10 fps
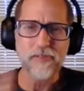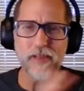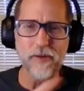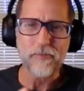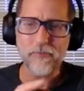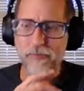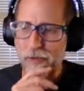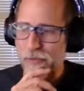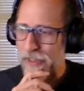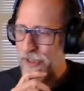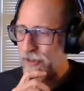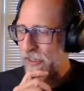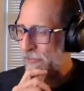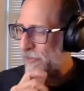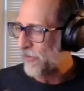you don't want to
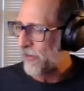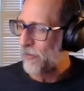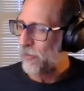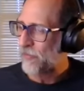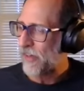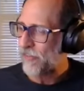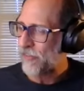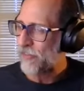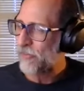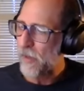trigger some of the other professors.